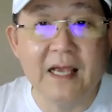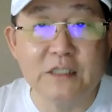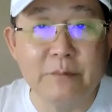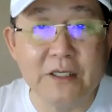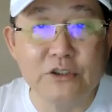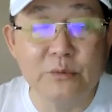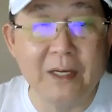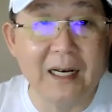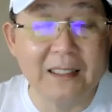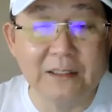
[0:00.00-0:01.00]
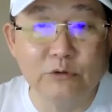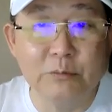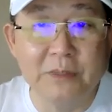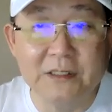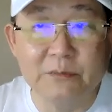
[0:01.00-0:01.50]
especially when London
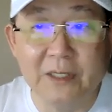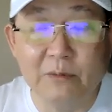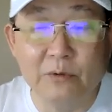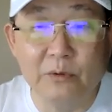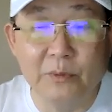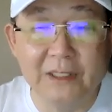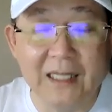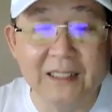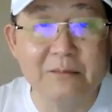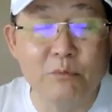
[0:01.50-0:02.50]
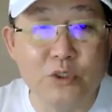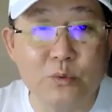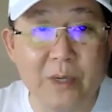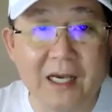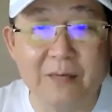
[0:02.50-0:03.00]
opens. When the London boys
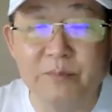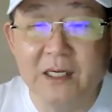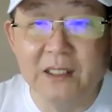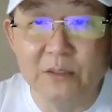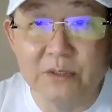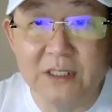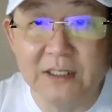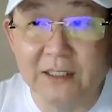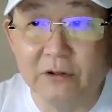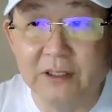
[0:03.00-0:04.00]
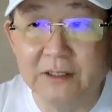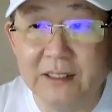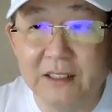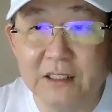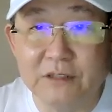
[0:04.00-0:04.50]
wake up, they will see that dollar
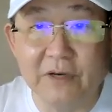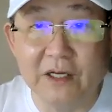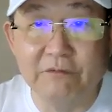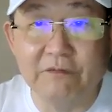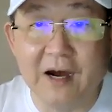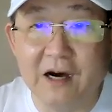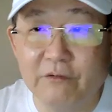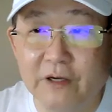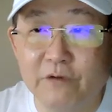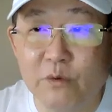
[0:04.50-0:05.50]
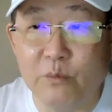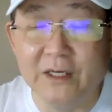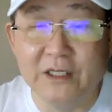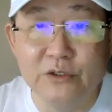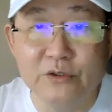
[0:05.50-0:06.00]
yen is very far away from
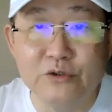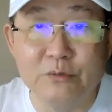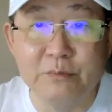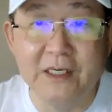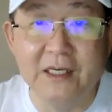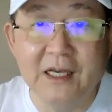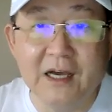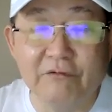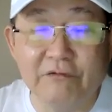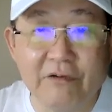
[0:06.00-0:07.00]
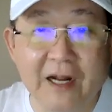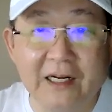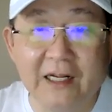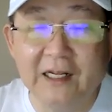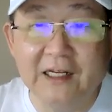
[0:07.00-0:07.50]
what it used to be on
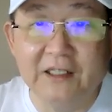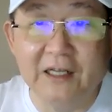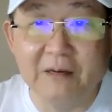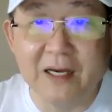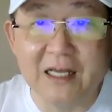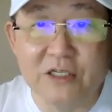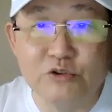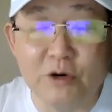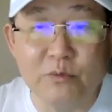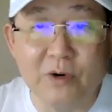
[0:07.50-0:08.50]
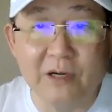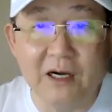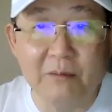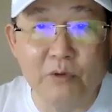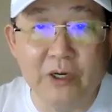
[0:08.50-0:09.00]
Friday. Now the market has dropped more
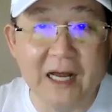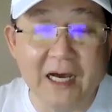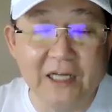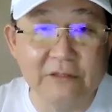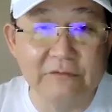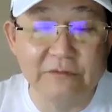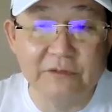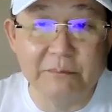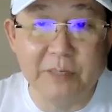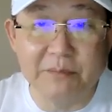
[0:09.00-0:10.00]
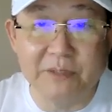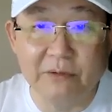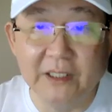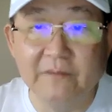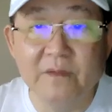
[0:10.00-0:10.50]
than 150 pips
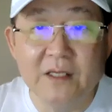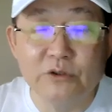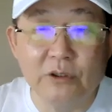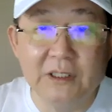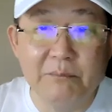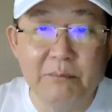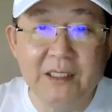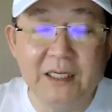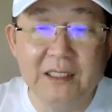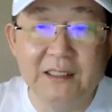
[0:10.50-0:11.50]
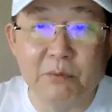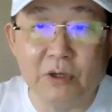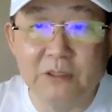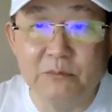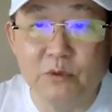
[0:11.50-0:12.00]
already. So immediately the
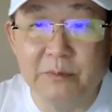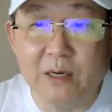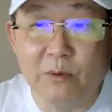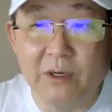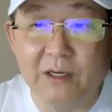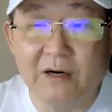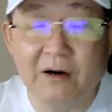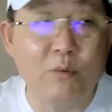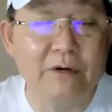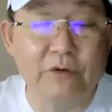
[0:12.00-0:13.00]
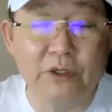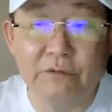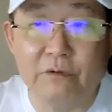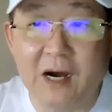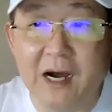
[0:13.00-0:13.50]
bottom will be around
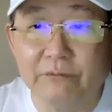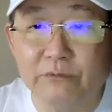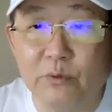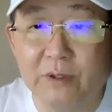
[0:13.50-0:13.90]
144 half to